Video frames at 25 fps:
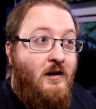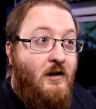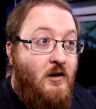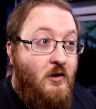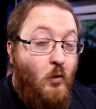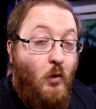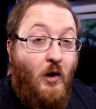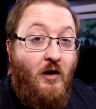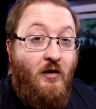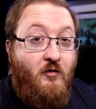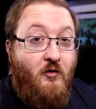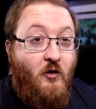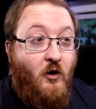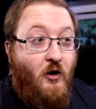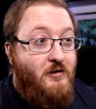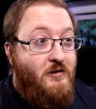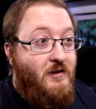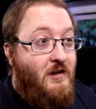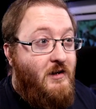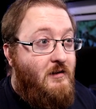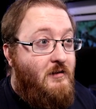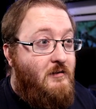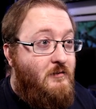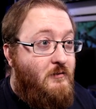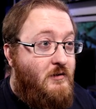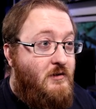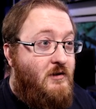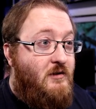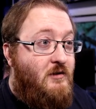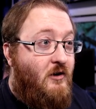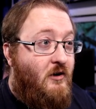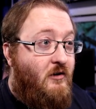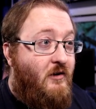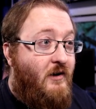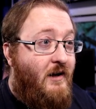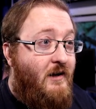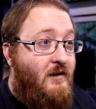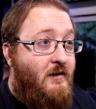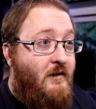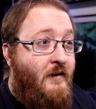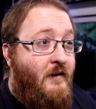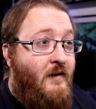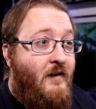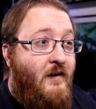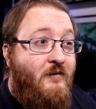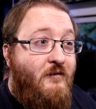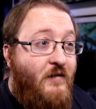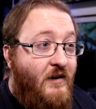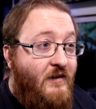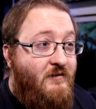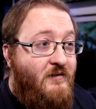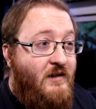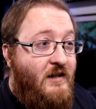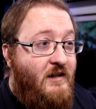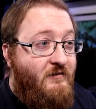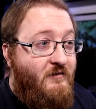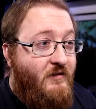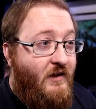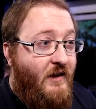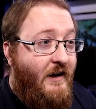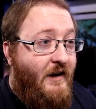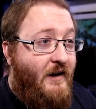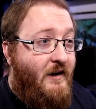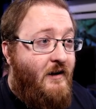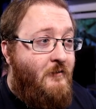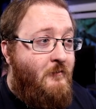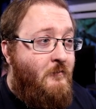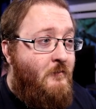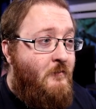12 crossing, which is alright, 15 flair.